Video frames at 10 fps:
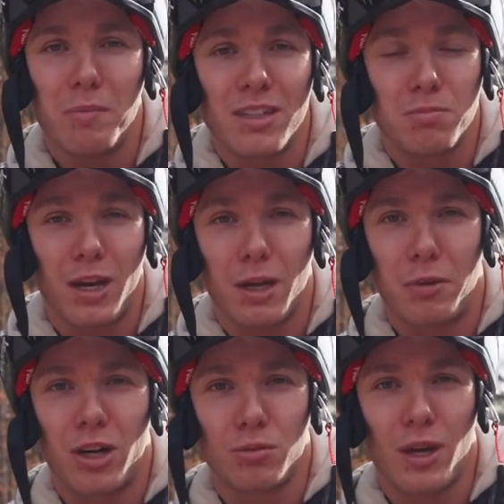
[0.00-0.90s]
the best bike
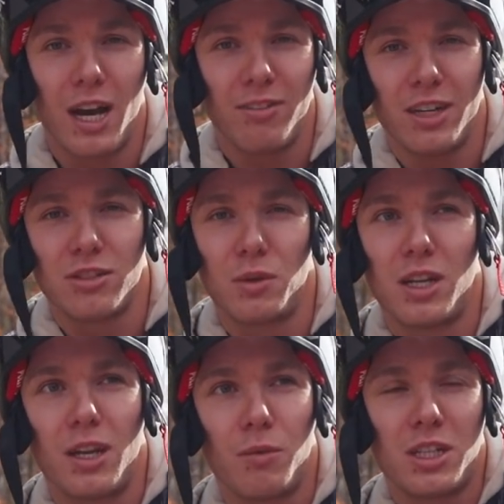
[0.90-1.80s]
parks we have here in
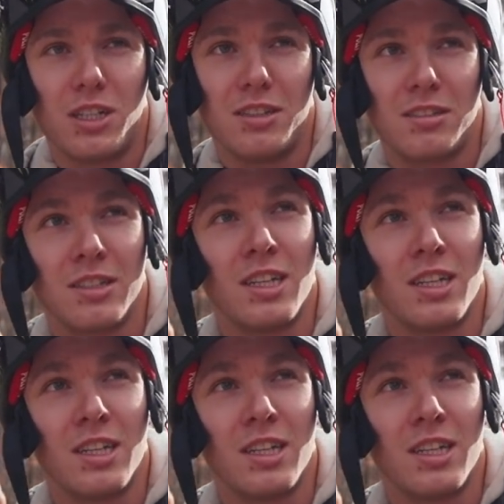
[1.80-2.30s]
Sweden, which is